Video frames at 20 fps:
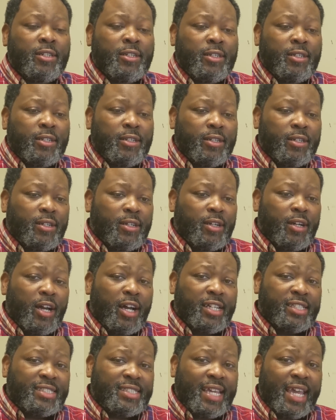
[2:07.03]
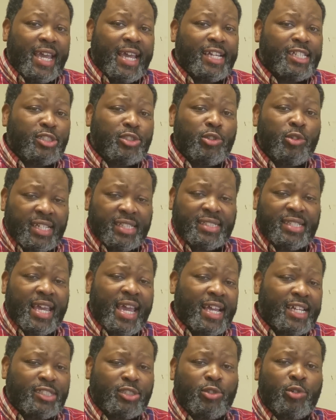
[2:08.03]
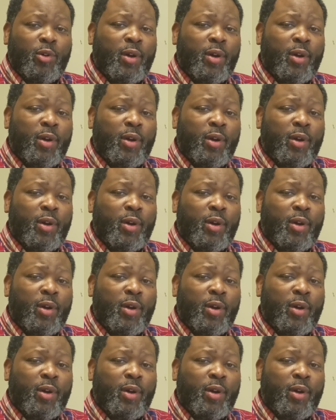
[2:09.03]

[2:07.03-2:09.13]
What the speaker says: a task you're going to have to